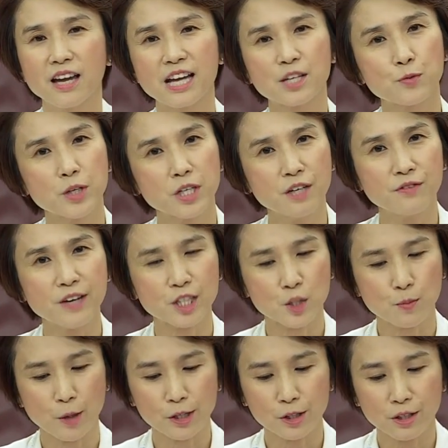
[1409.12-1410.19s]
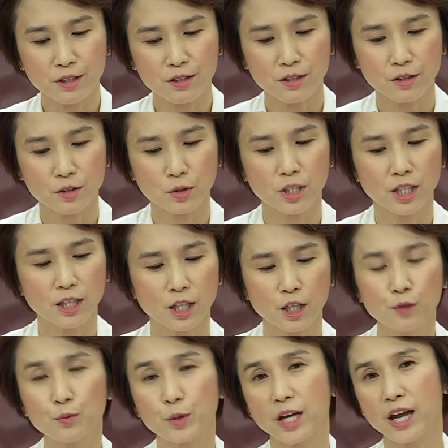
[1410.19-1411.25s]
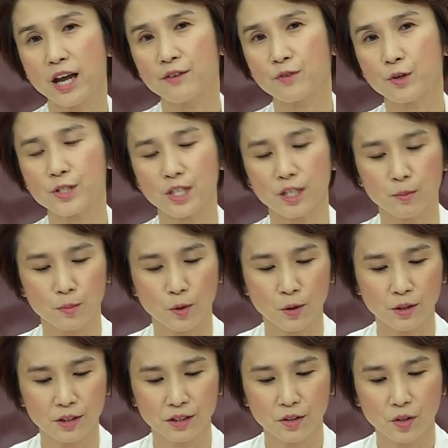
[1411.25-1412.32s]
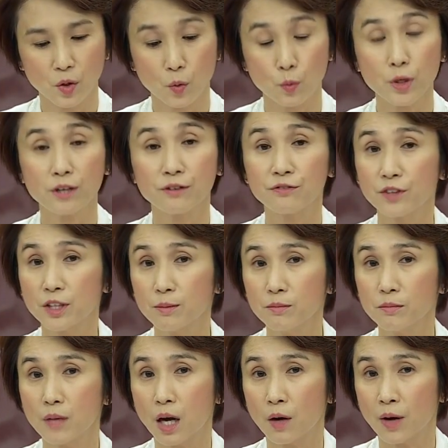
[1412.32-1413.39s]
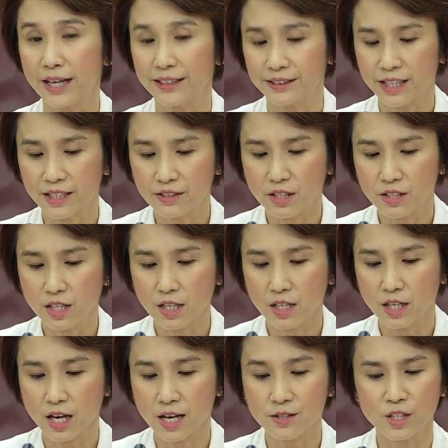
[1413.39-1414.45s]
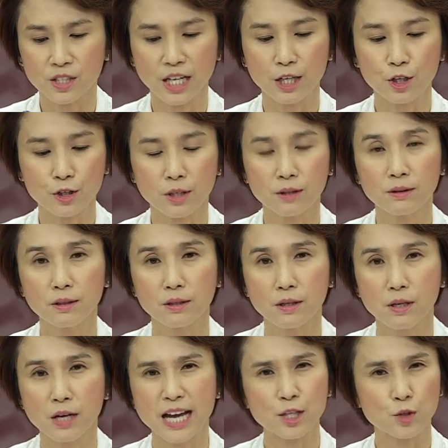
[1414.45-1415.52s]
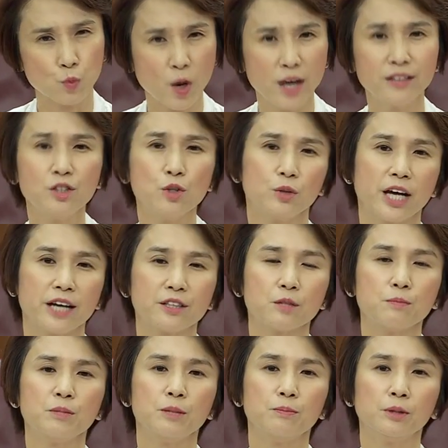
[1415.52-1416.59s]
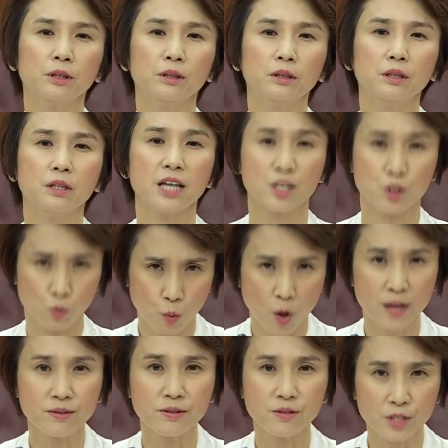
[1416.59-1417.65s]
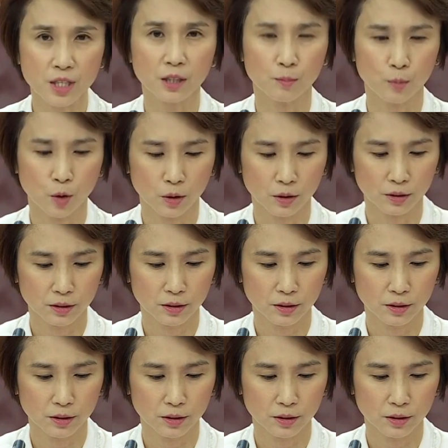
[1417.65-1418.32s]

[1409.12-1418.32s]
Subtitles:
As we give expression to the love we have for Singapore, we affirm our identity as a nation, as one united people, as one Singapore.